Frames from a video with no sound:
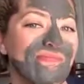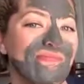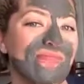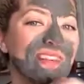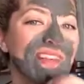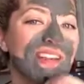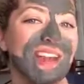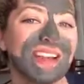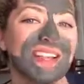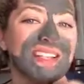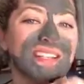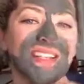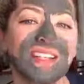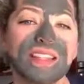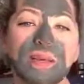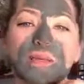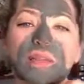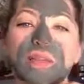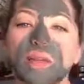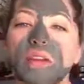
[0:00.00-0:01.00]
and I send them
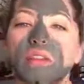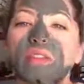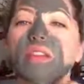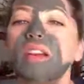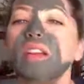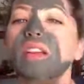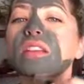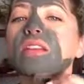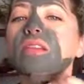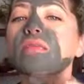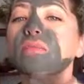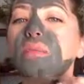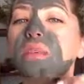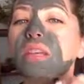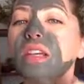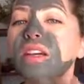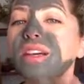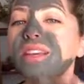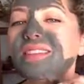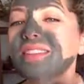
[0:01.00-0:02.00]
to my friends
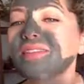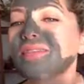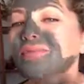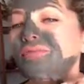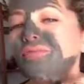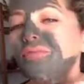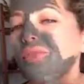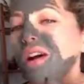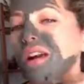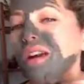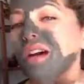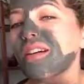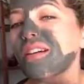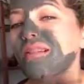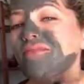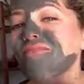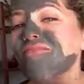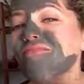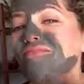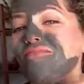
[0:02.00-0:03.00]
because why not?
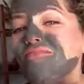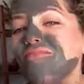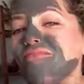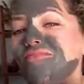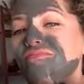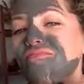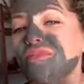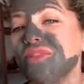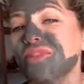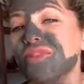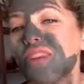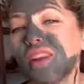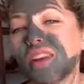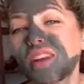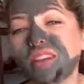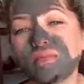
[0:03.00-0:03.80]
It's funny.